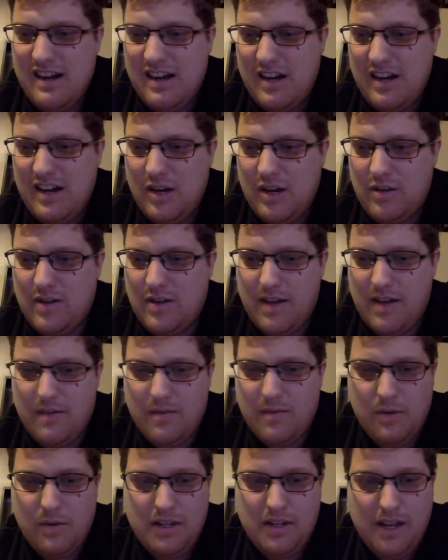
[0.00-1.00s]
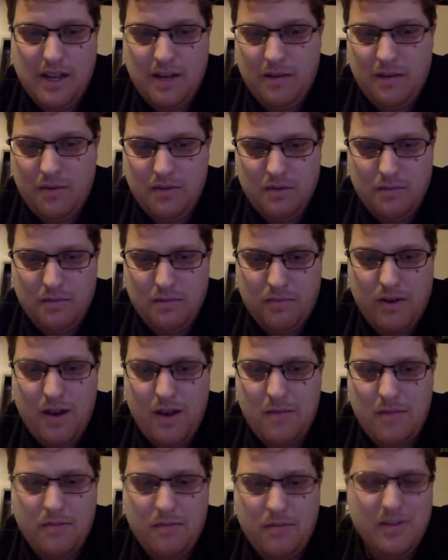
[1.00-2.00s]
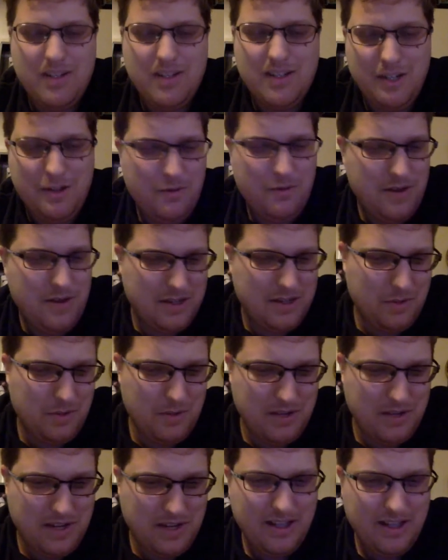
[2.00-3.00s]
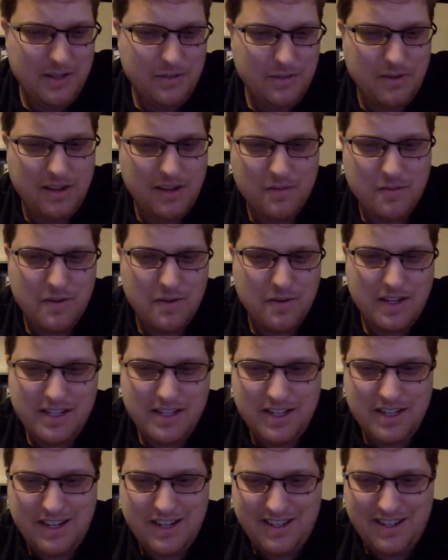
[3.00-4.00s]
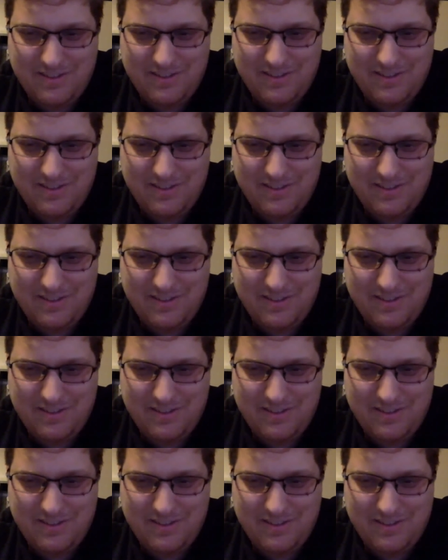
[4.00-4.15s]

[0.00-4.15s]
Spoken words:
All right. Well, I will probably see you next week unless we get reassigned.